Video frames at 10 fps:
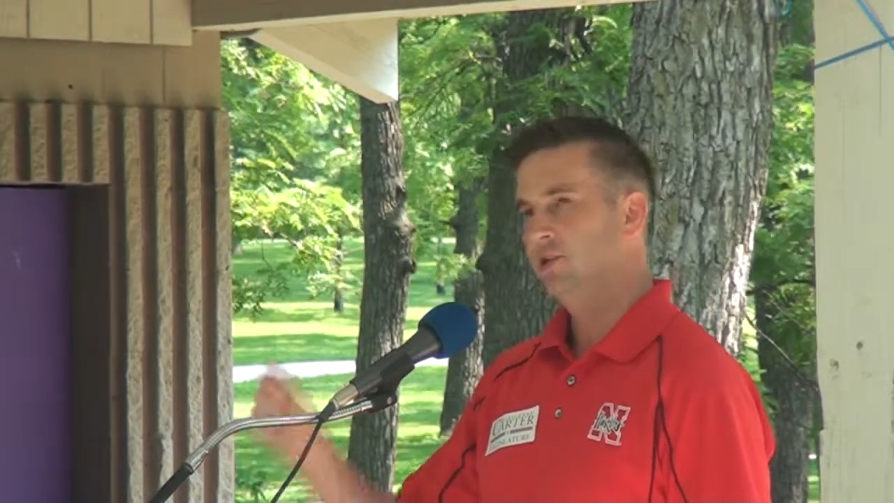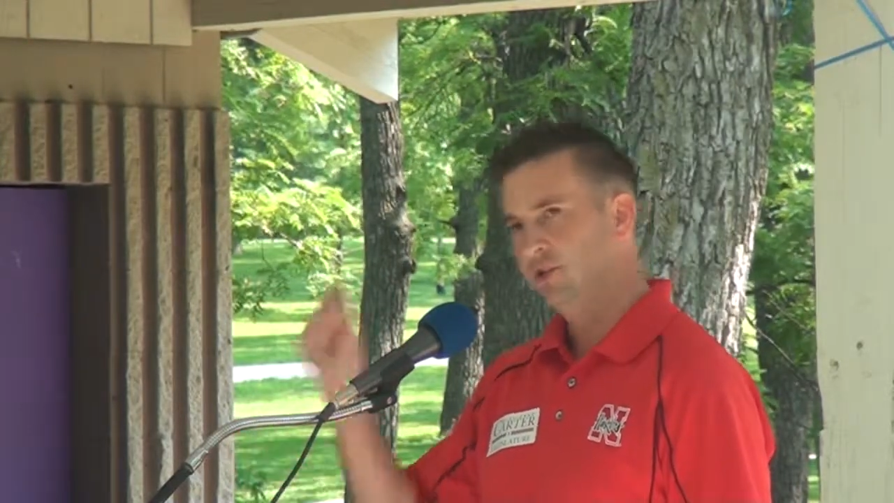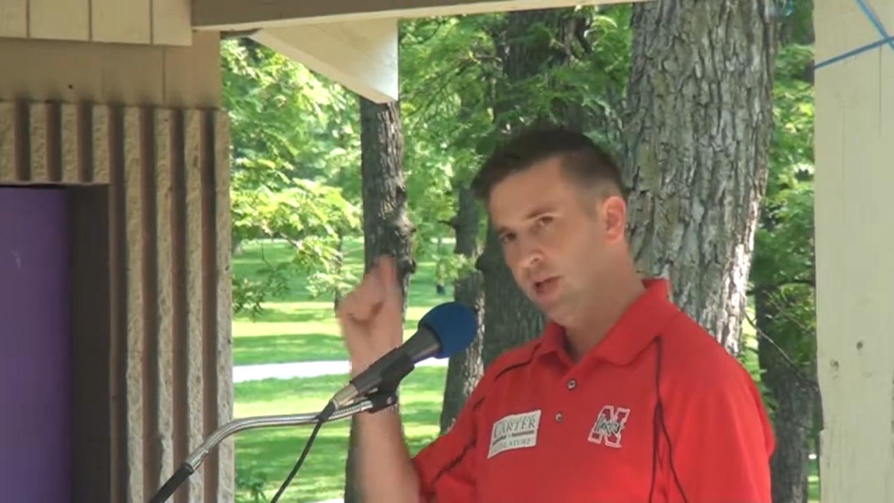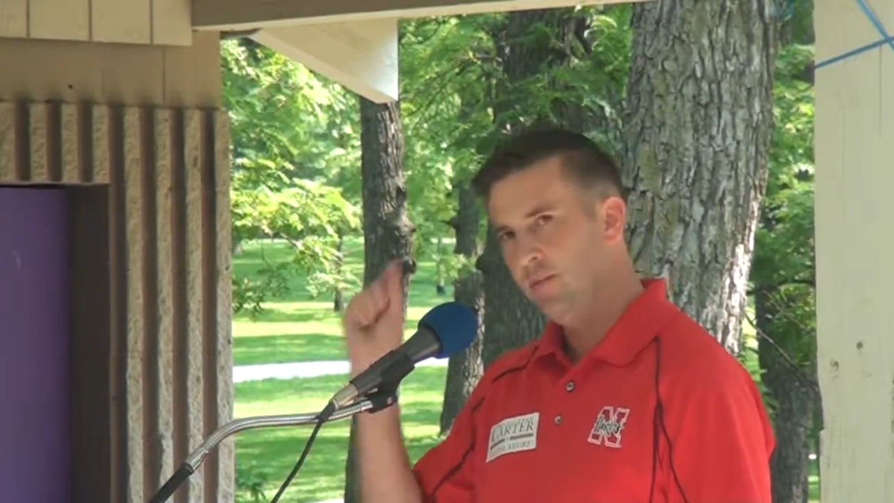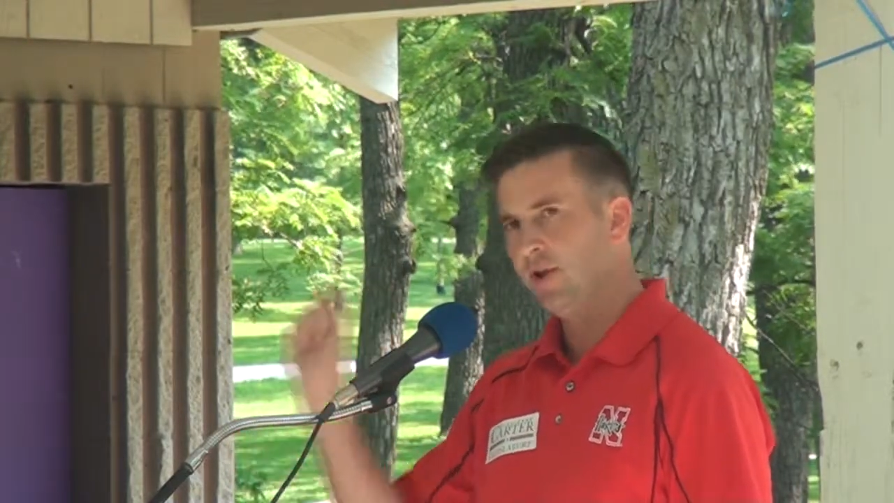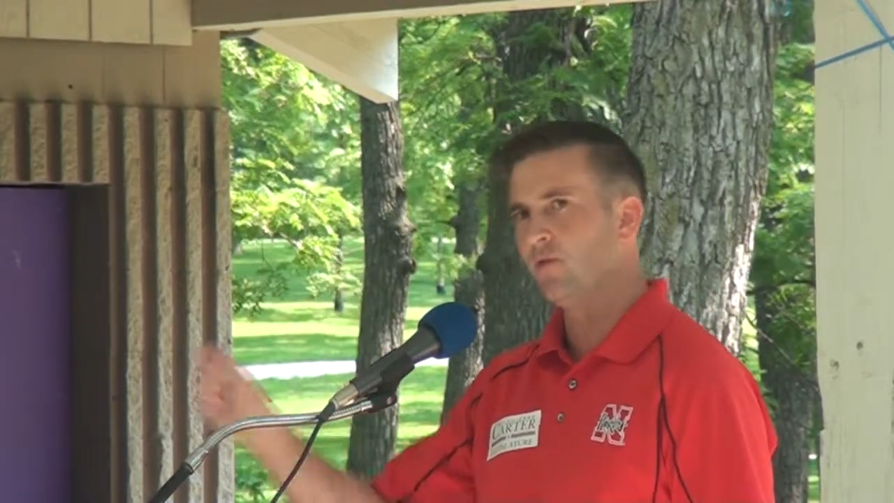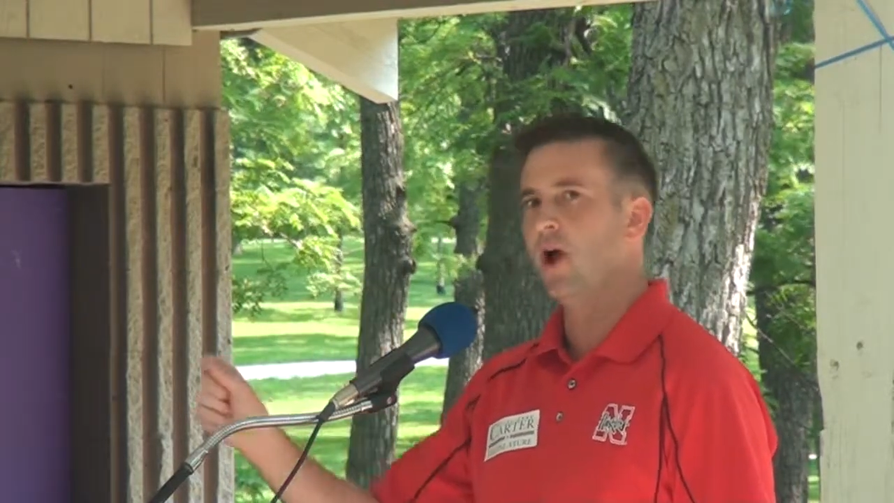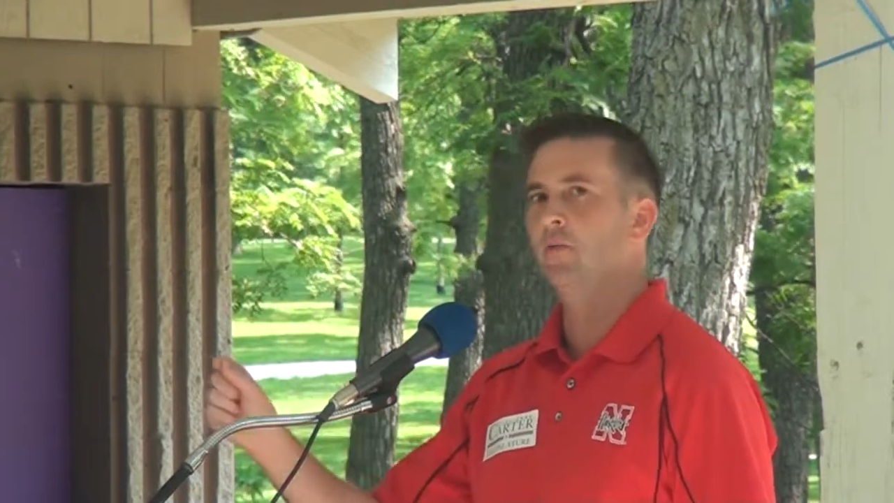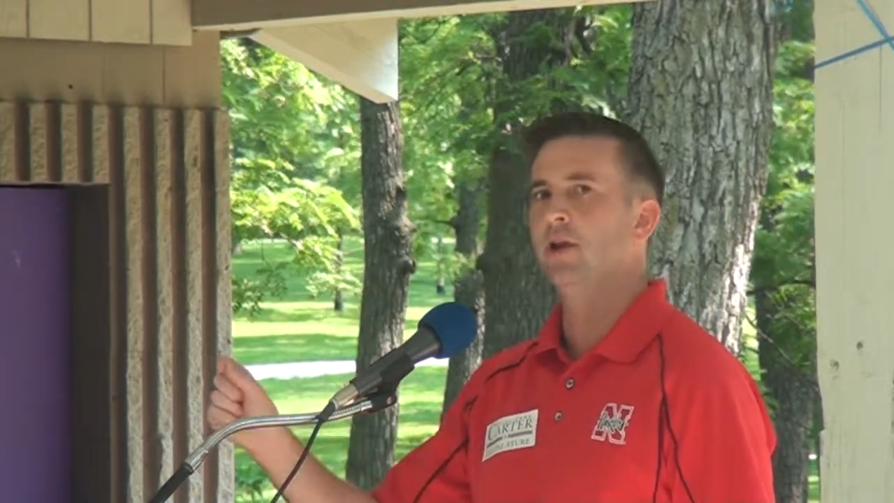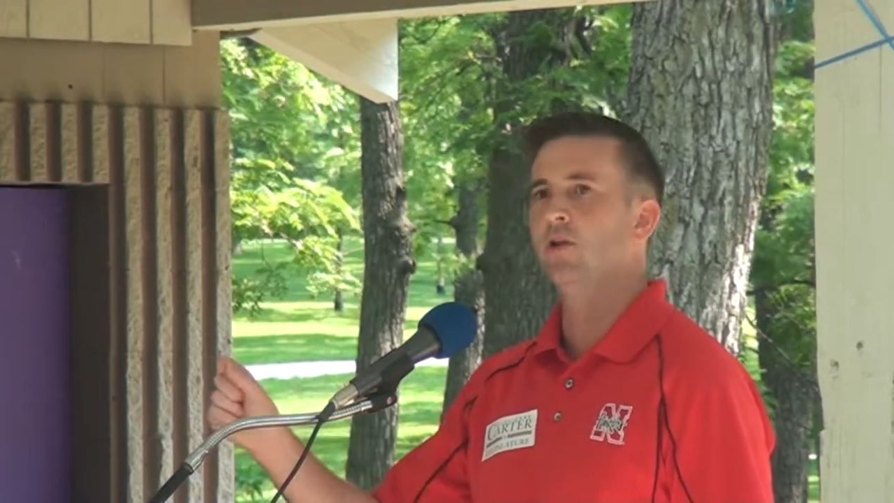Send Mitt
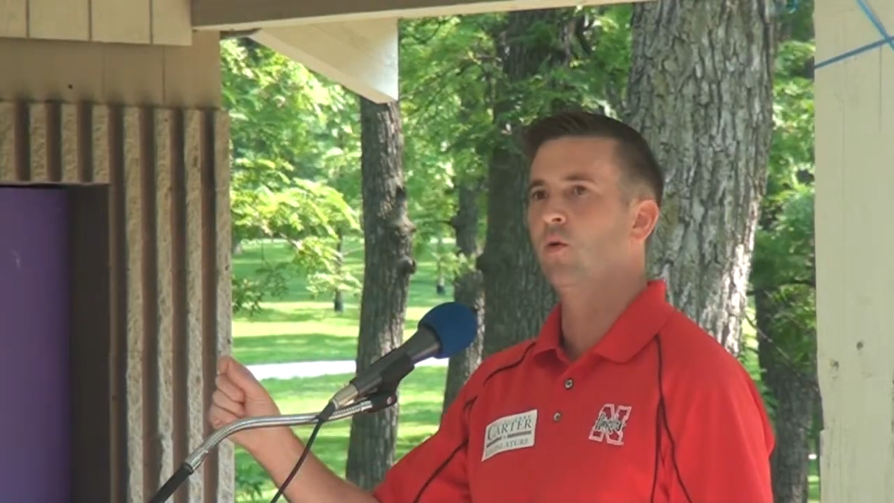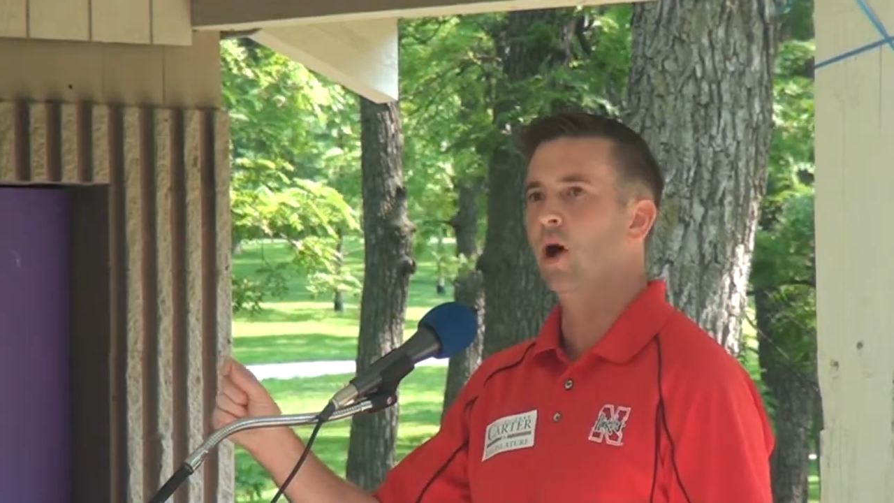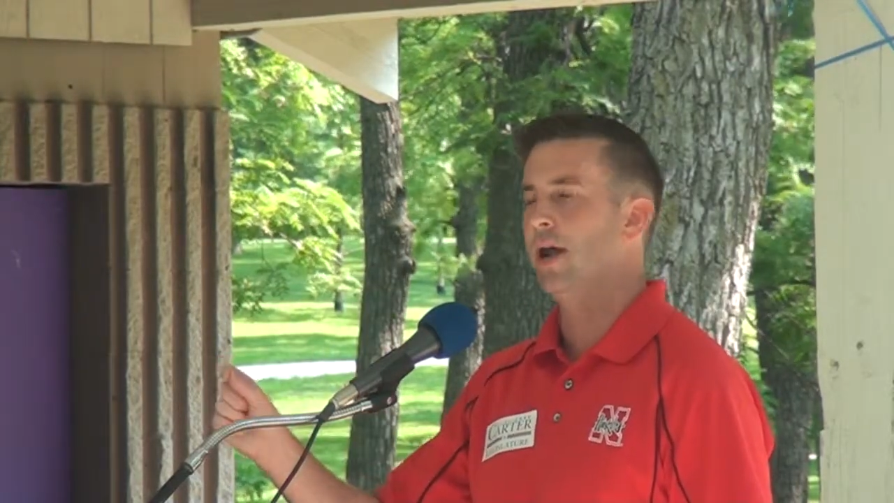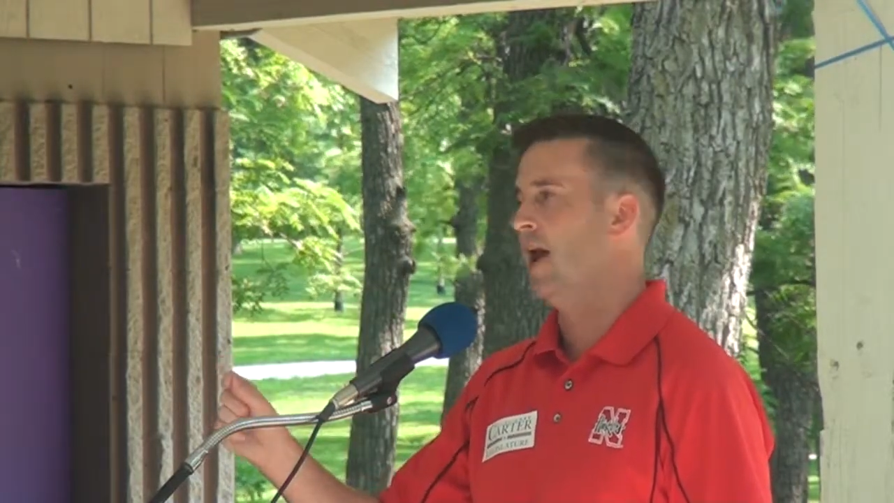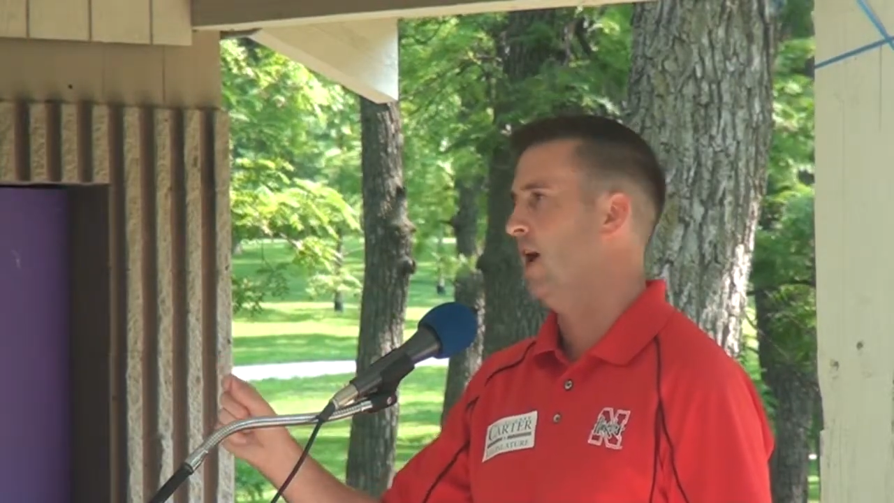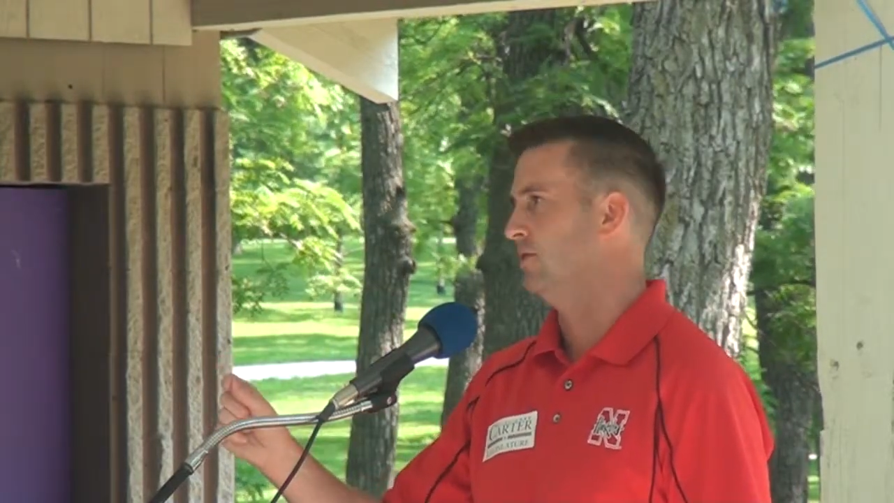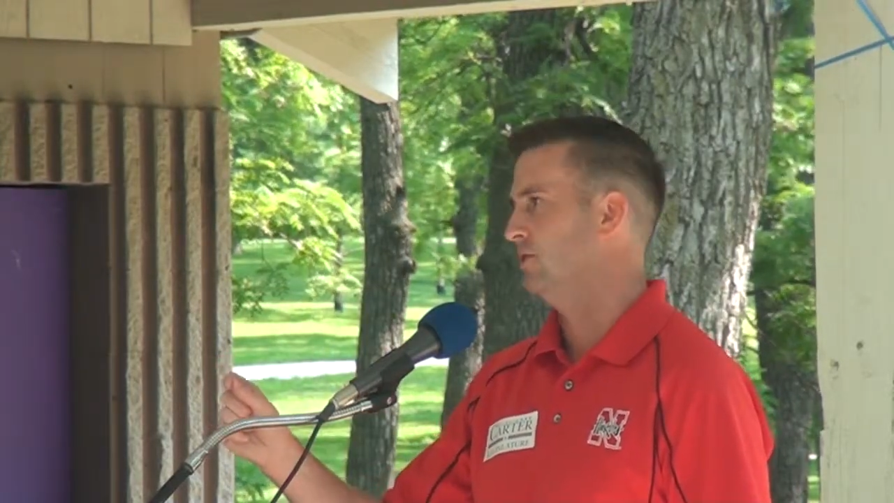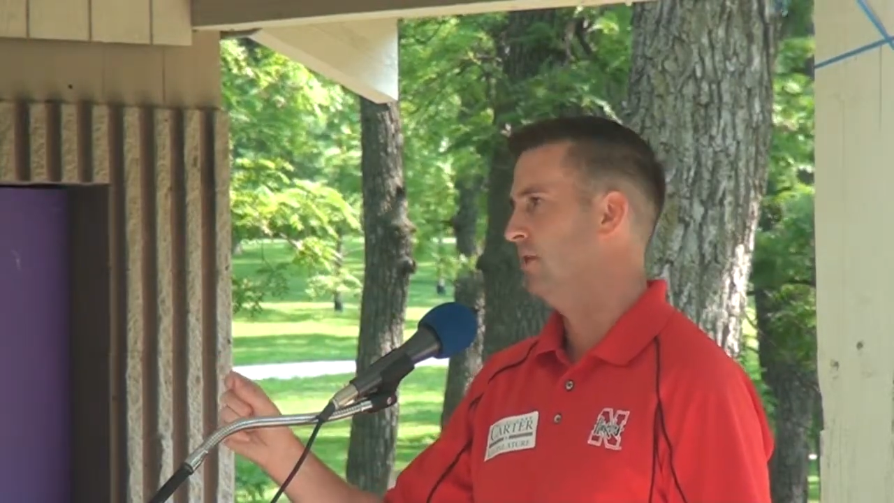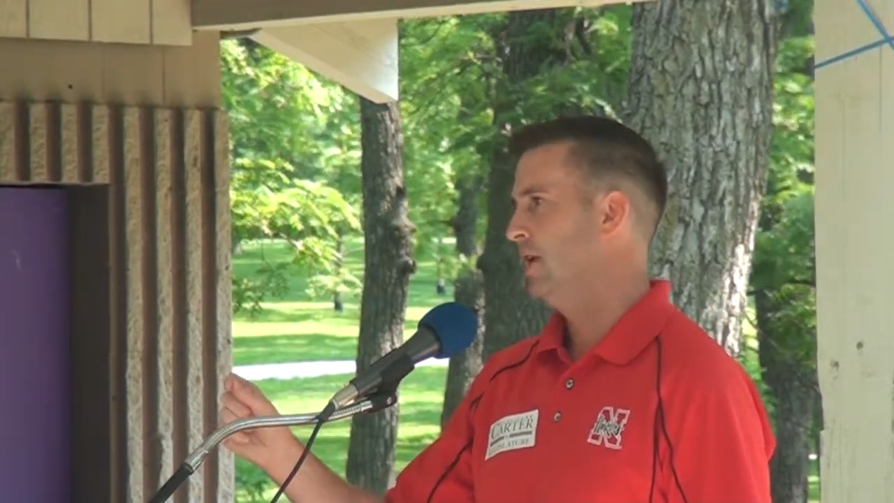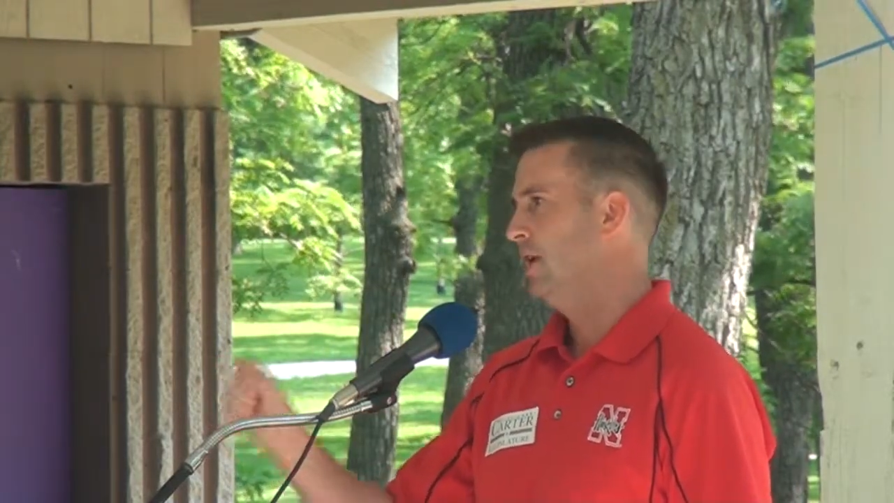Romney to the White House.